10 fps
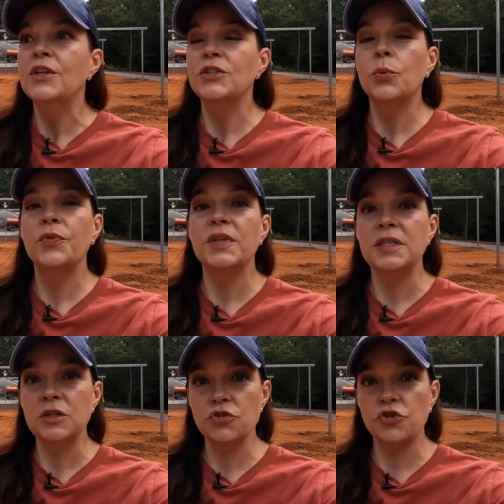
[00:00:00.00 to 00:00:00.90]
So with the
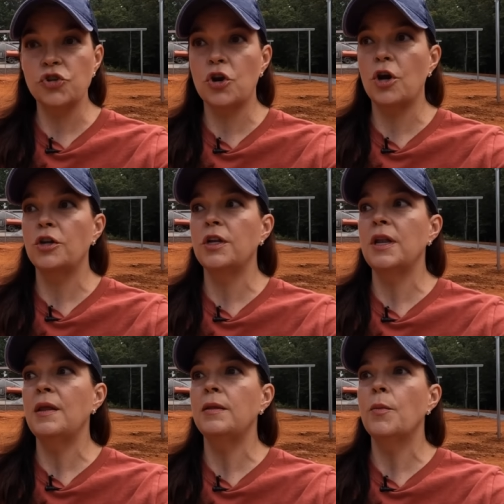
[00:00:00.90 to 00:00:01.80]
signature
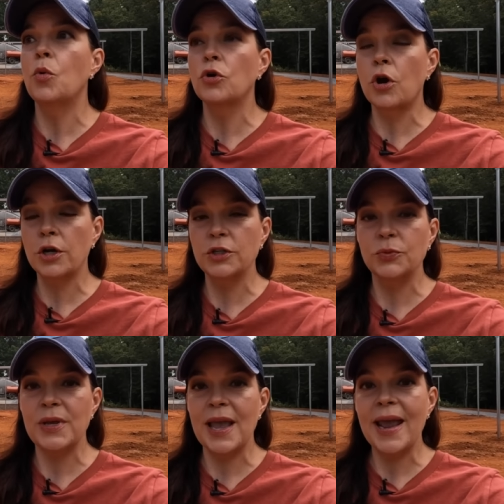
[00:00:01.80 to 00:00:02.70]
garden and the more
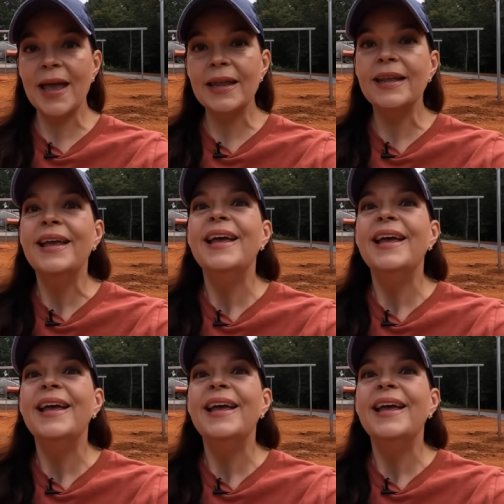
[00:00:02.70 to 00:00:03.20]
gardens we add,